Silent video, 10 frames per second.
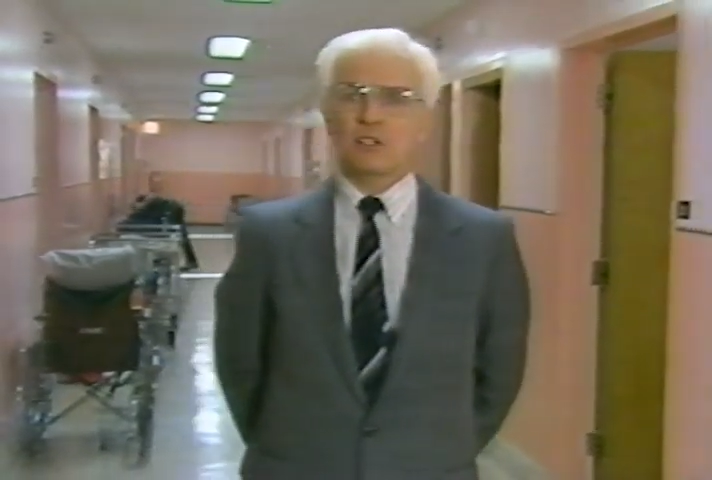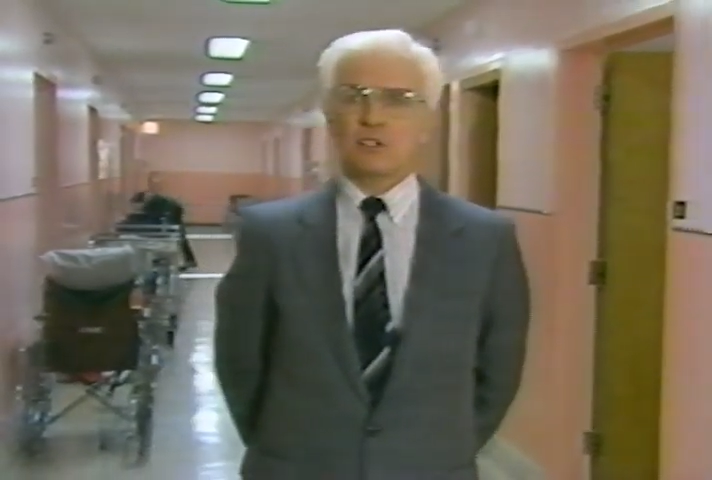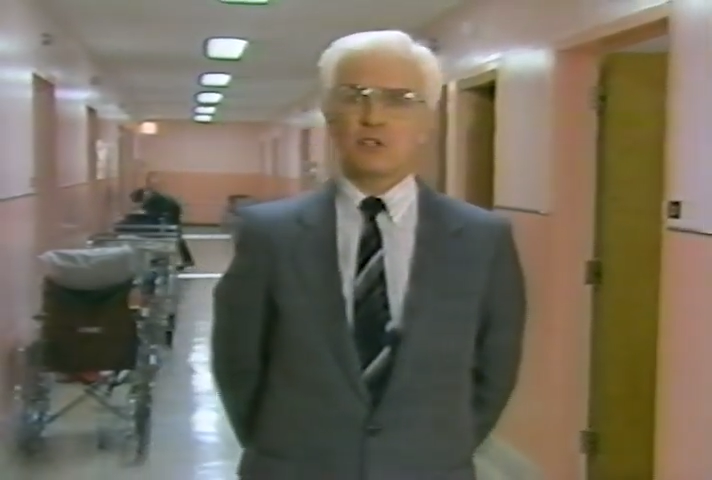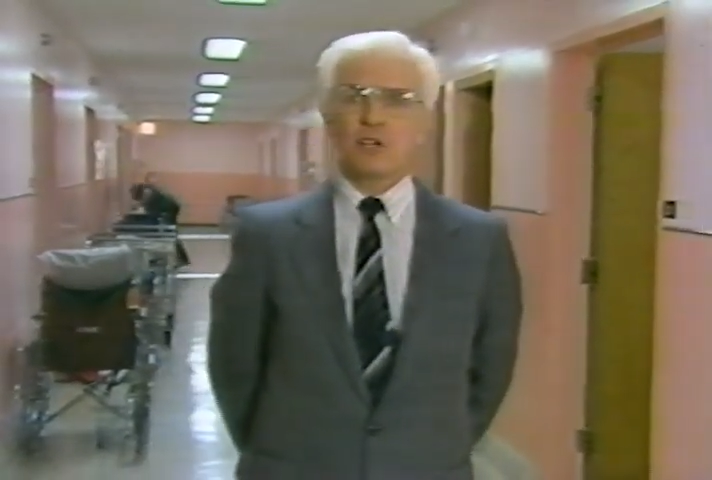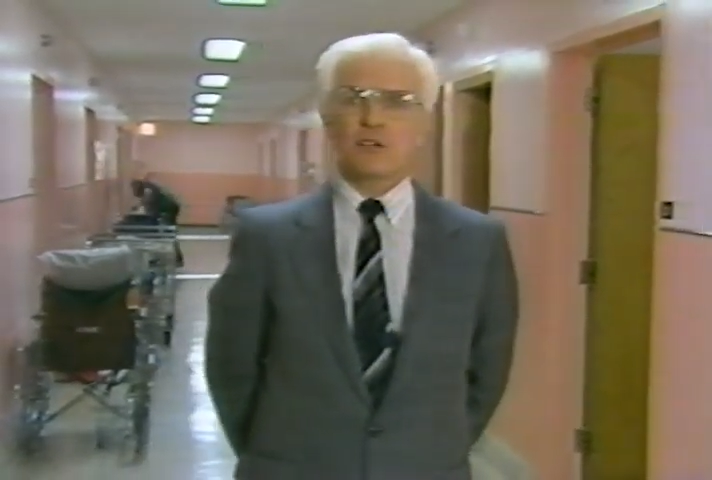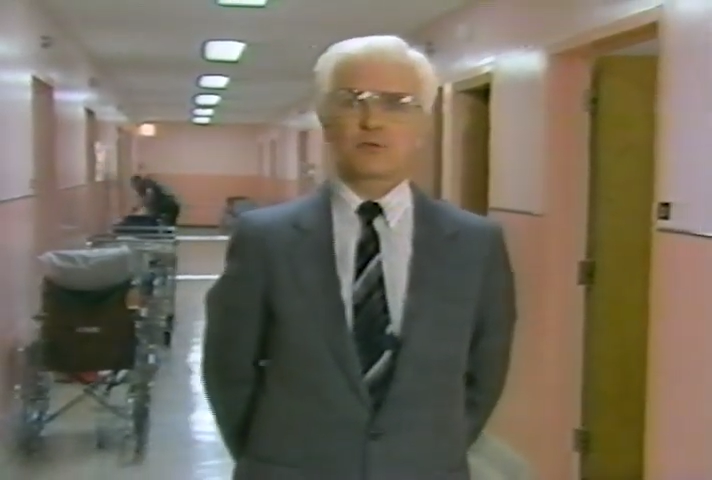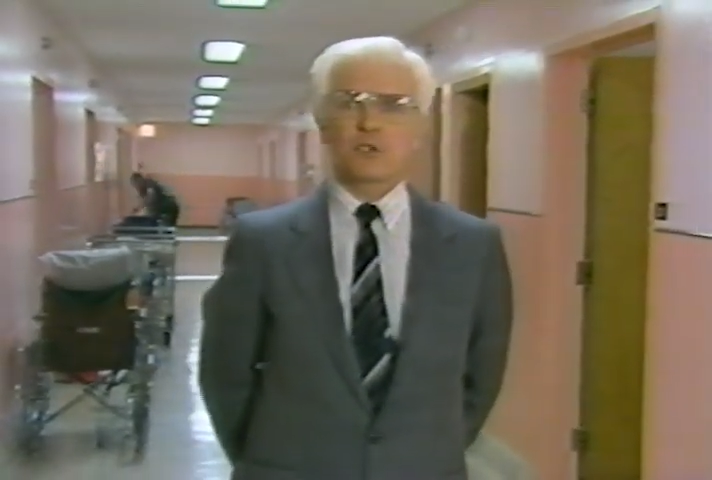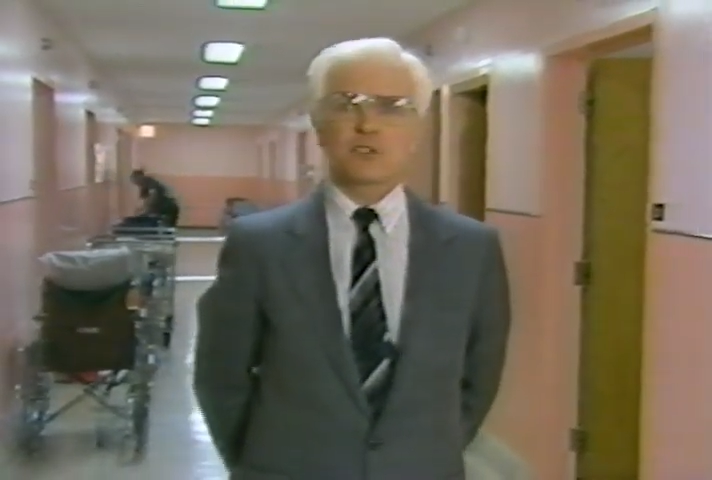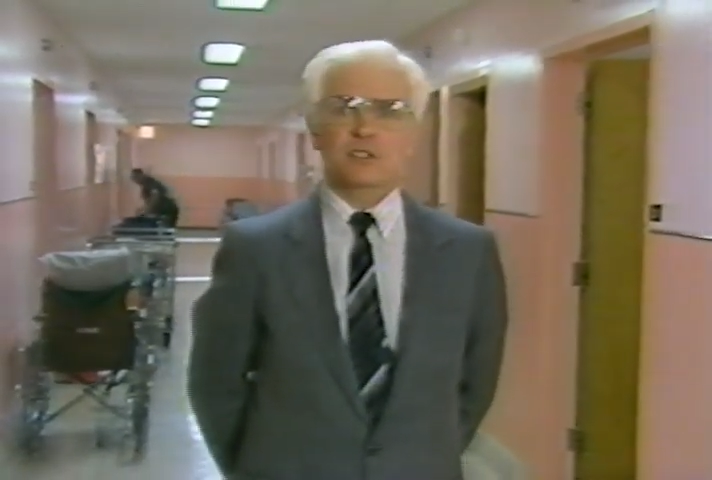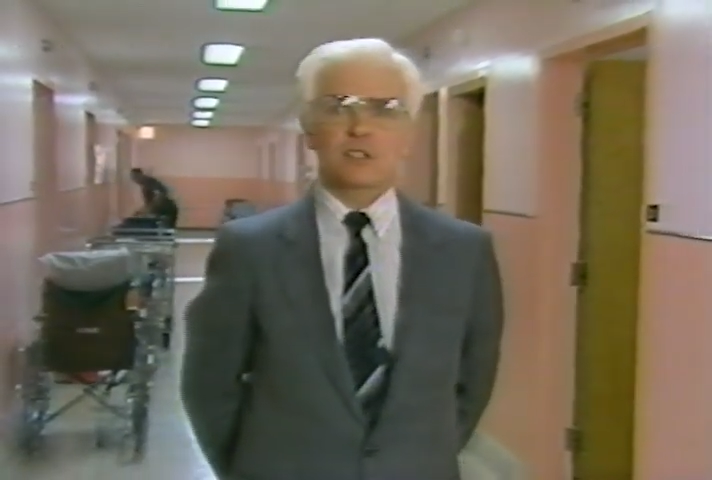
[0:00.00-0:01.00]
You have
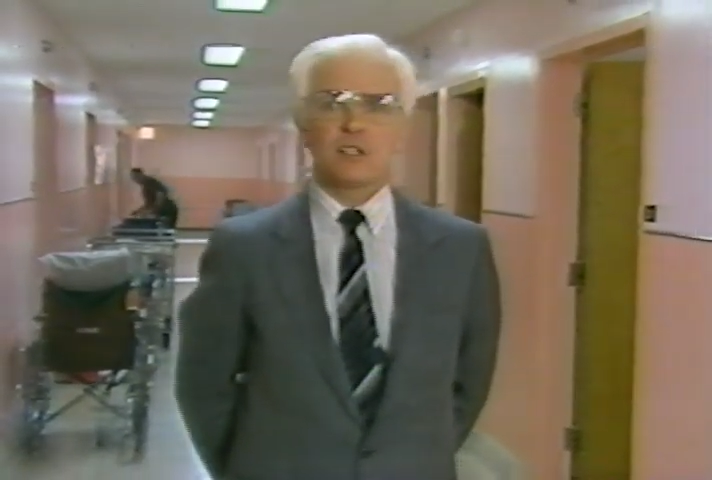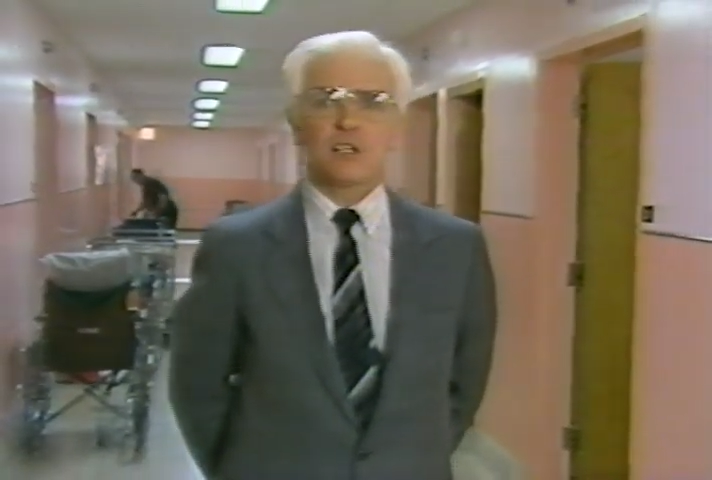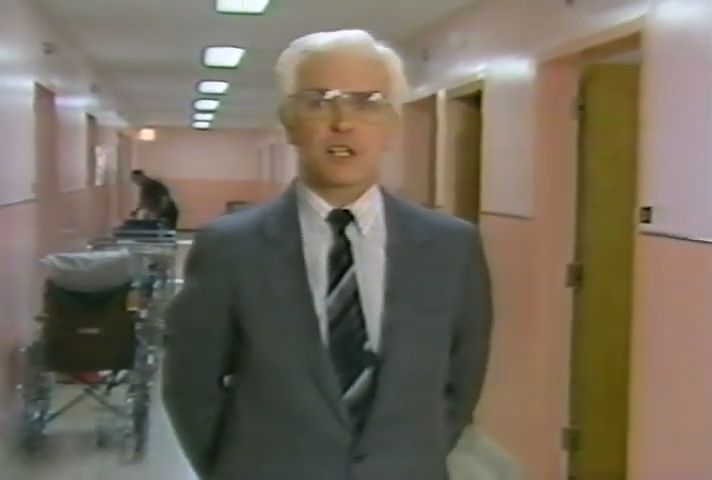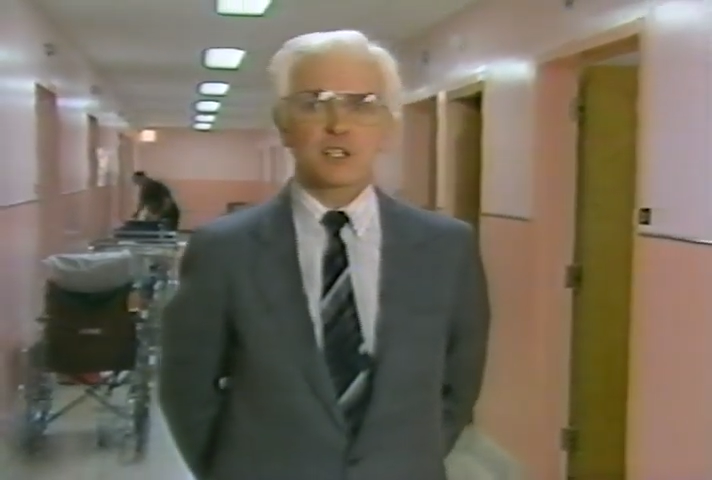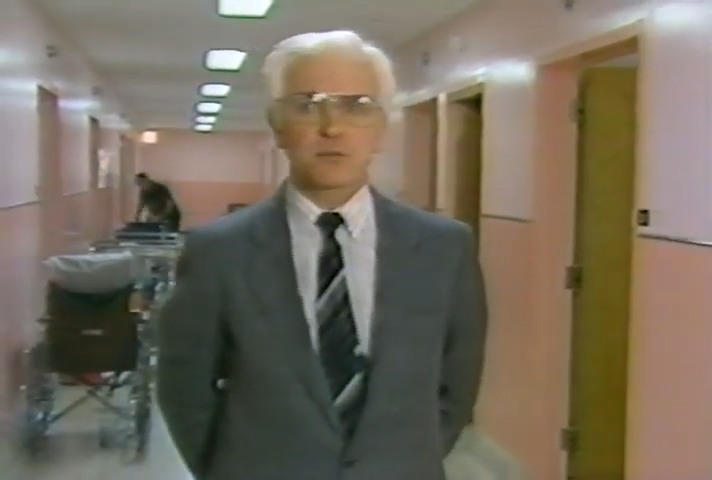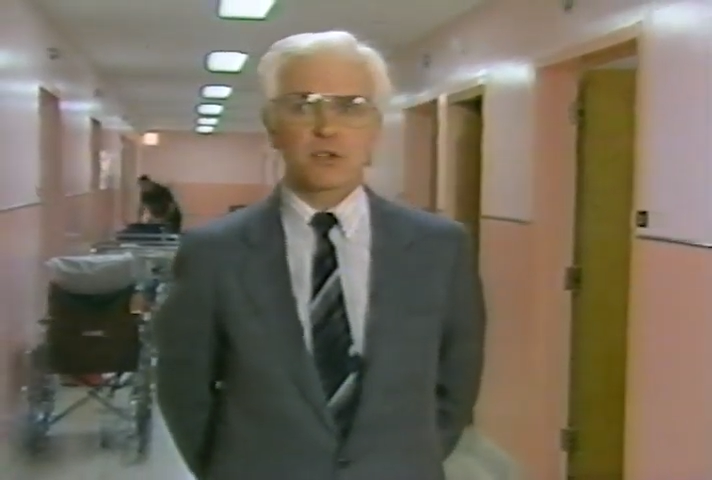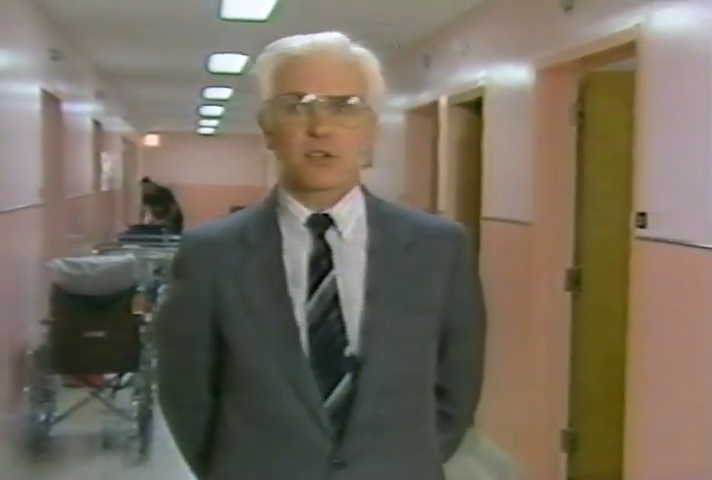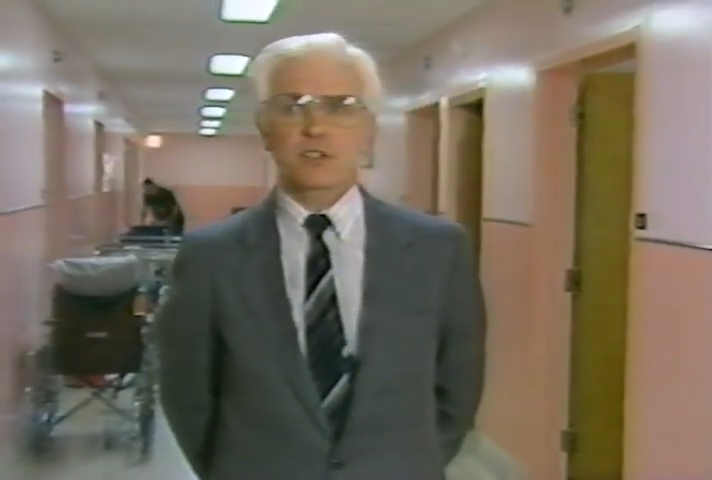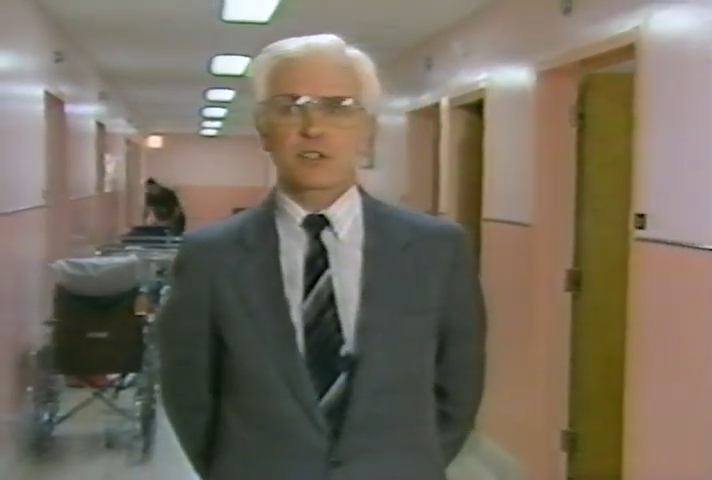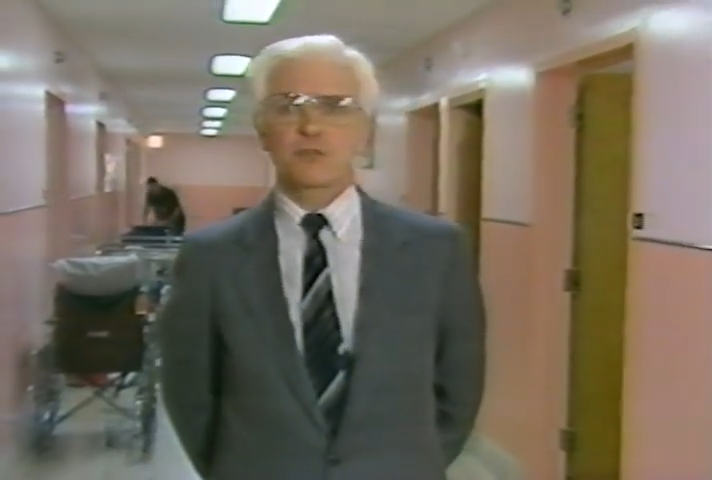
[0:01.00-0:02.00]
recently experienced